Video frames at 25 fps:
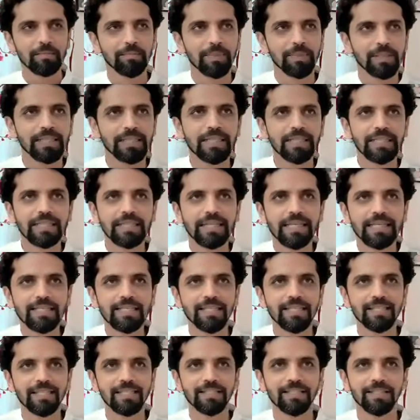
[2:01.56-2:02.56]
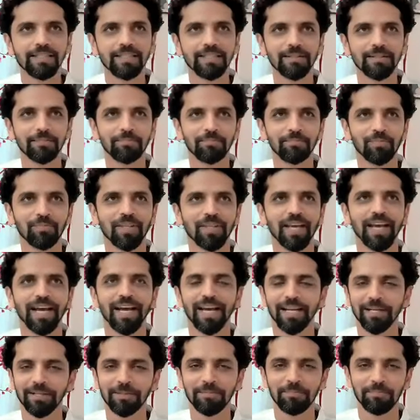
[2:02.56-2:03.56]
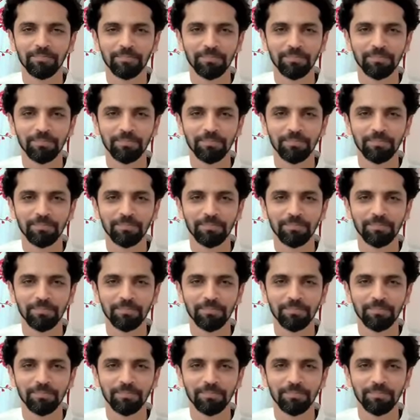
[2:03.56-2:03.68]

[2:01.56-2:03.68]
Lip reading: But it isn't that.